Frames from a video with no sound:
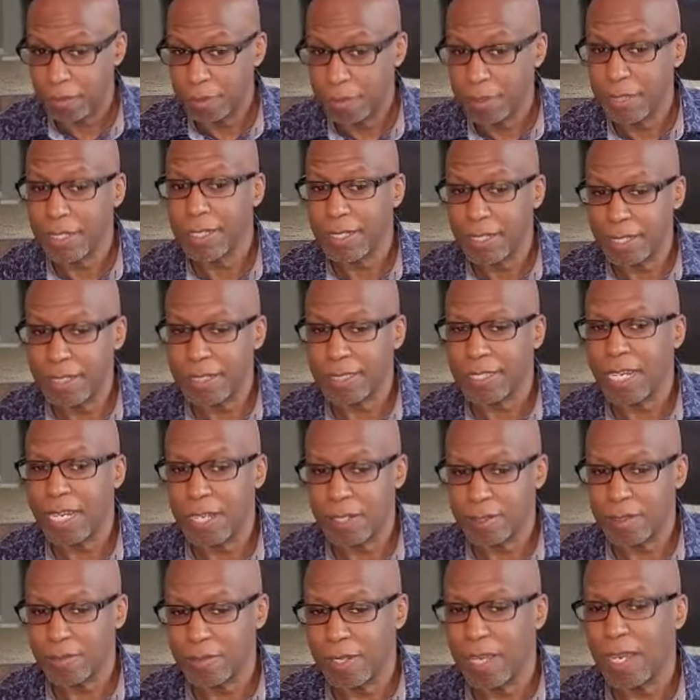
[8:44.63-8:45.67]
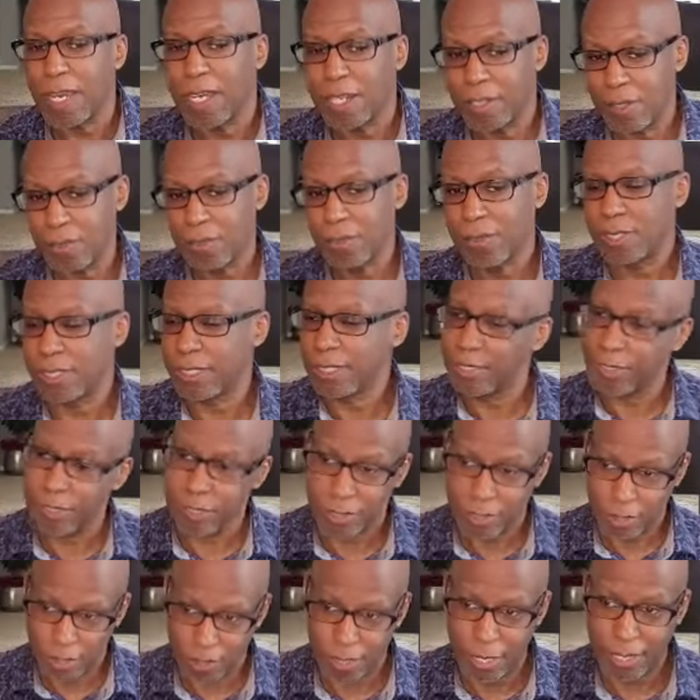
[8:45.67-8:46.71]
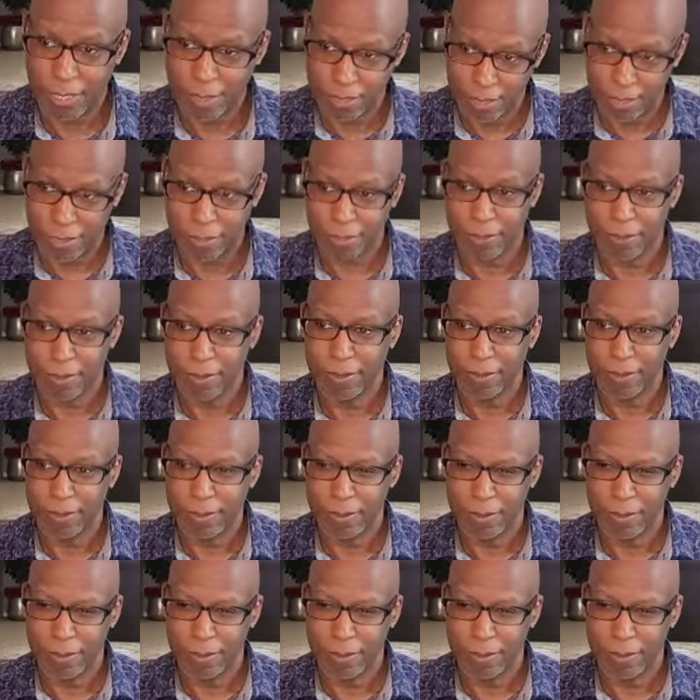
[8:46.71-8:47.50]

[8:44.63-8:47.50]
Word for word: being a child of God through yeah. Jesus Christ. Mm-hmm.